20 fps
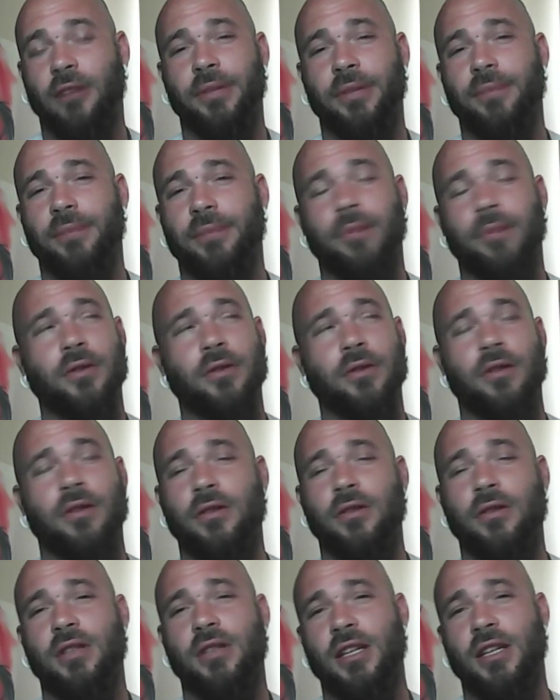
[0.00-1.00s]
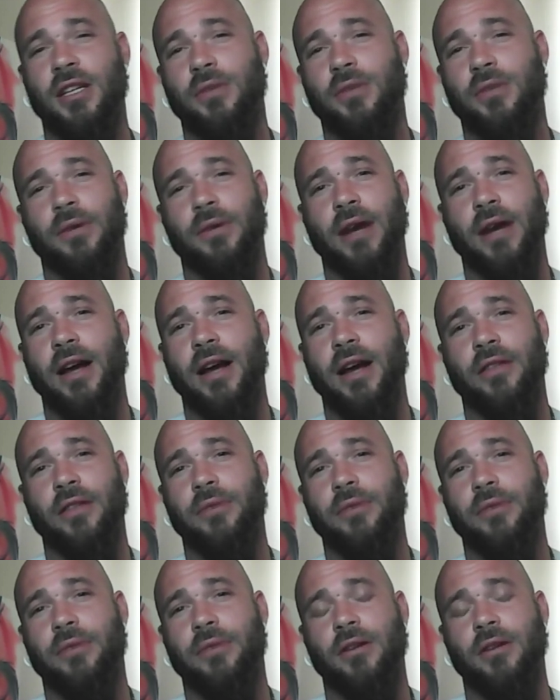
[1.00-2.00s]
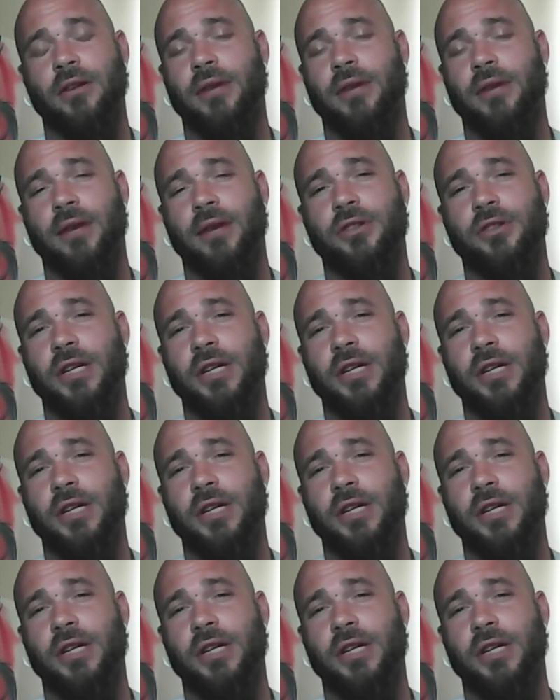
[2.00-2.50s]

But both of those things went right out the window when I was